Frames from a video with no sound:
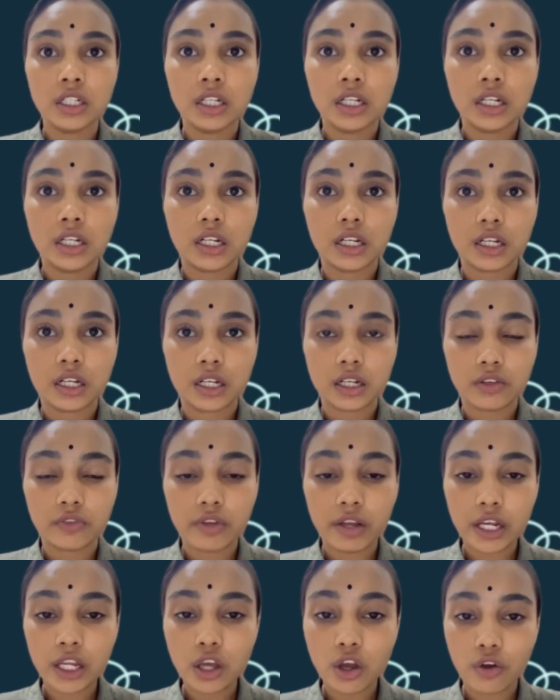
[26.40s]

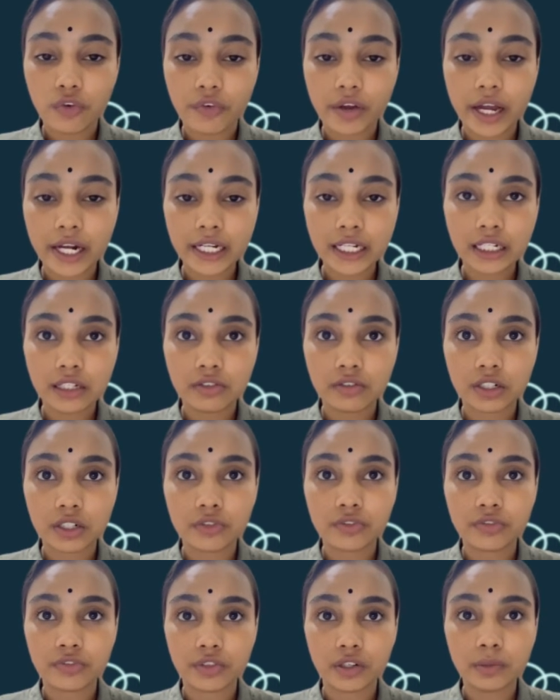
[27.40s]
value of
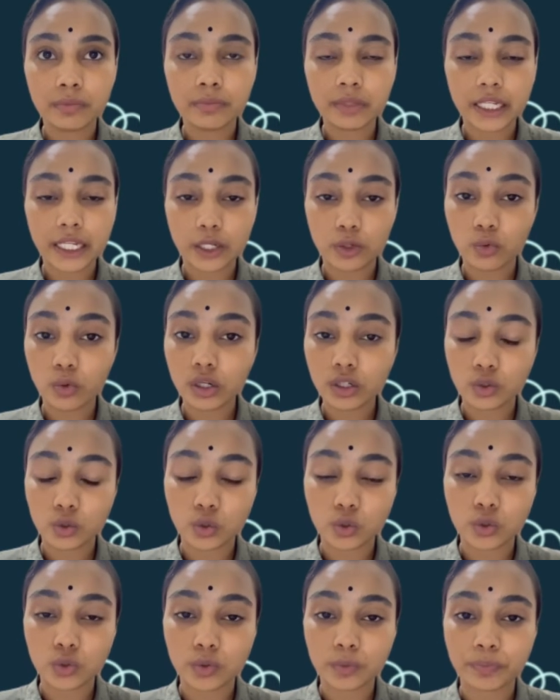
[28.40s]
unlevered firm equal
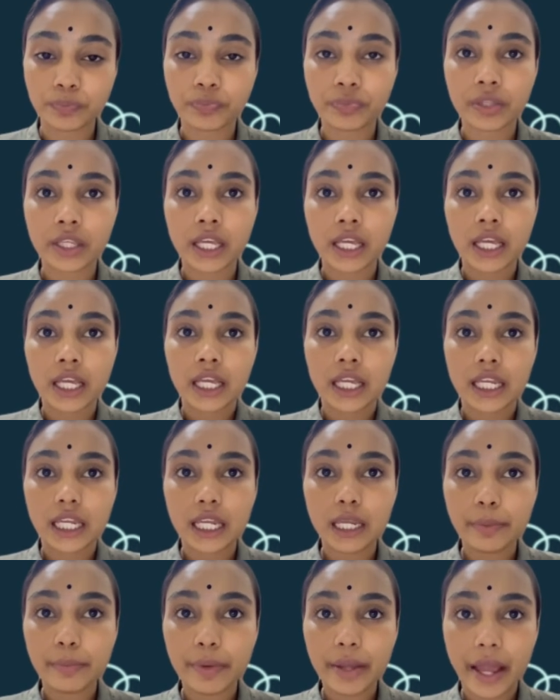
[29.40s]
to
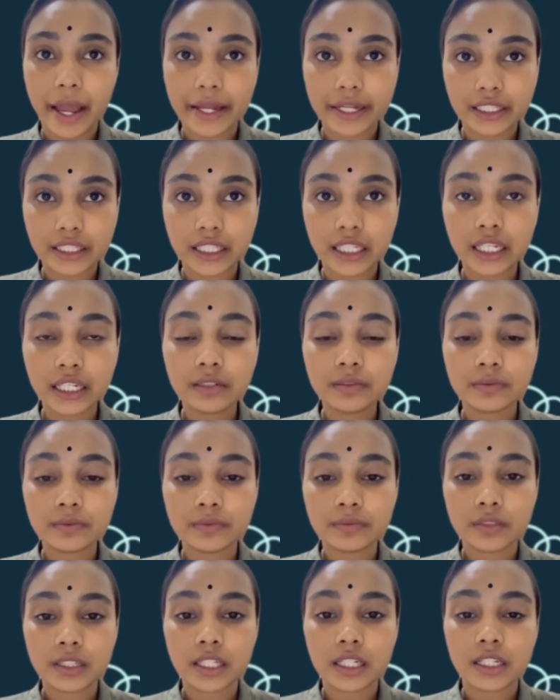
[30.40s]
EBIT
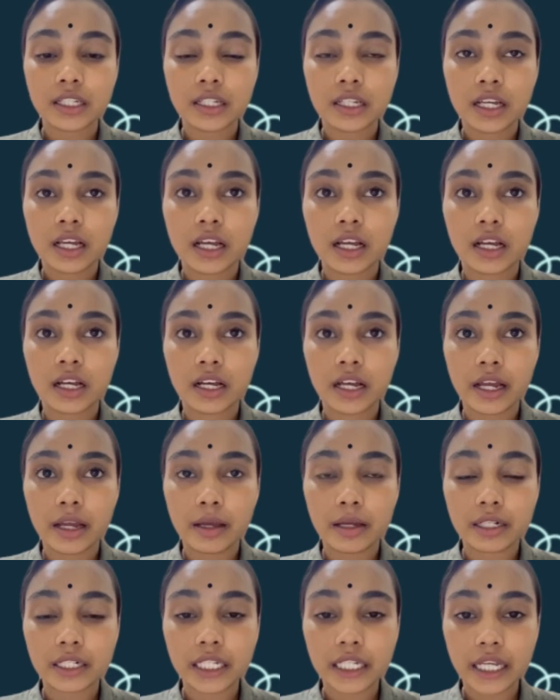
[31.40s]

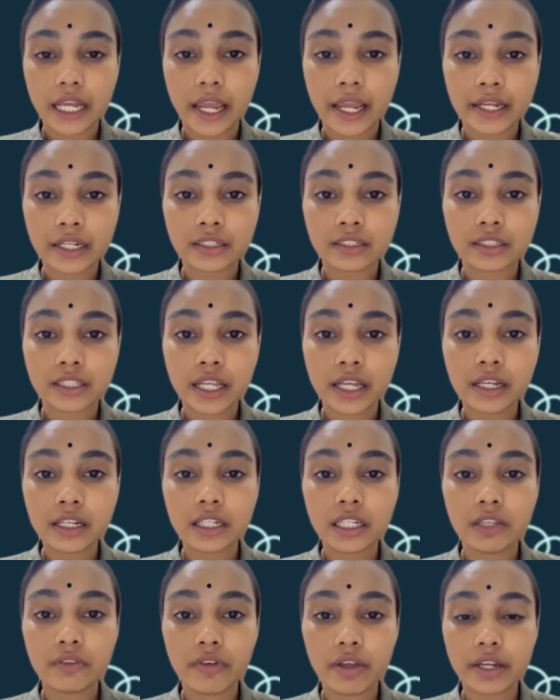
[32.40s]
and
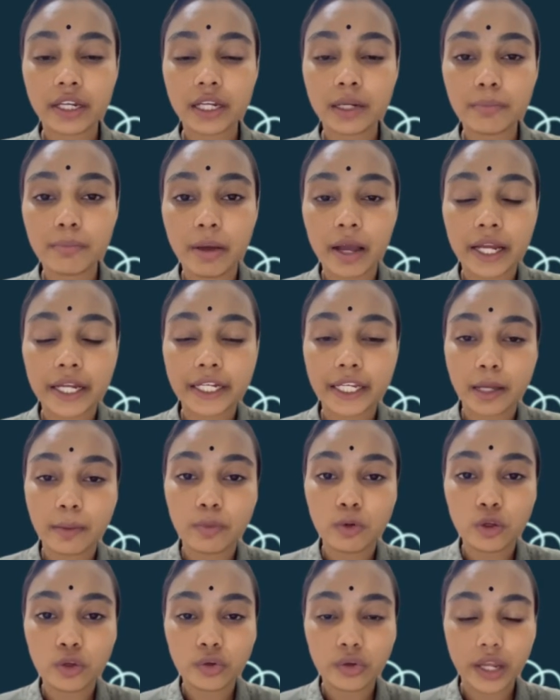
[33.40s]
then divided by
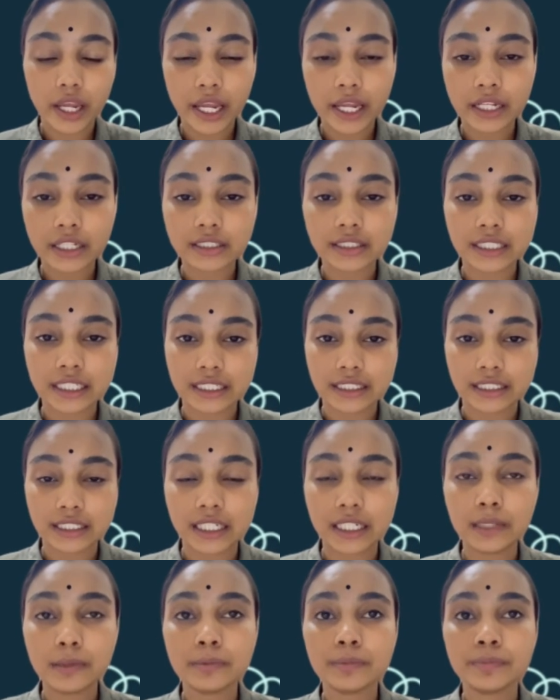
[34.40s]
WACC.